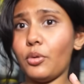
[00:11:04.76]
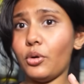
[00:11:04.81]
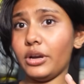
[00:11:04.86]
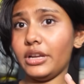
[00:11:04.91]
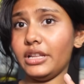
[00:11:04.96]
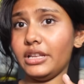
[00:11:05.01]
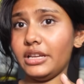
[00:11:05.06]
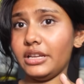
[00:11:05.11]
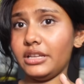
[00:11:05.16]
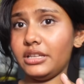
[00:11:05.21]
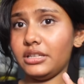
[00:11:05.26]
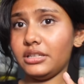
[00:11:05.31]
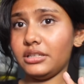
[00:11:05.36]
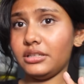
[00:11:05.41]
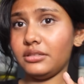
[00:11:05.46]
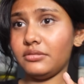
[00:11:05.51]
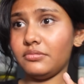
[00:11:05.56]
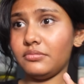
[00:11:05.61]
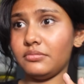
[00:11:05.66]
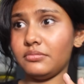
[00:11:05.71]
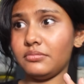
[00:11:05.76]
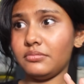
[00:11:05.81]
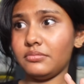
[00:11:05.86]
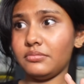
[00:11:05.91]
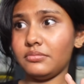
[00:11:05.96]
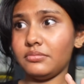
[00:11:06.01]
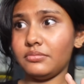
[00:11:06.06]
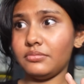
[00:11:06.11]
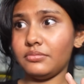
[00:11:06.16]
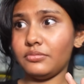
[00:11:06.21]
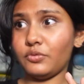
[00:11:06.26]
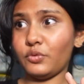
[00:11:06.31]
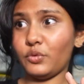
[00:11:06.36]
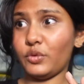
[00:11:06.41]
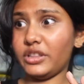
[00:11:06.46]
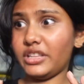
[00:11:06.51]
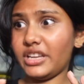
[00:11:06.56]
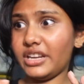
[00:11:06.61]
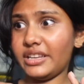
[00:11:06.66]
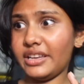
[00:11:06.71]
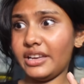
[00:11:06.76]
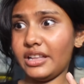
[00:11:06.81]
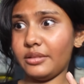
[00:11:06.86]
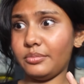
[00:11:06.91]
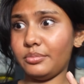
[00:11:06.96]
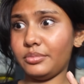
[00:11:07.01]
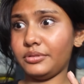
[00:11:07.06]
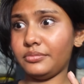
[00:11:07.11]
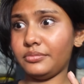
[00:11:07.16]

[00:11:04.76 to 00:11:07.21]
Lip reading: boil it? Will that help?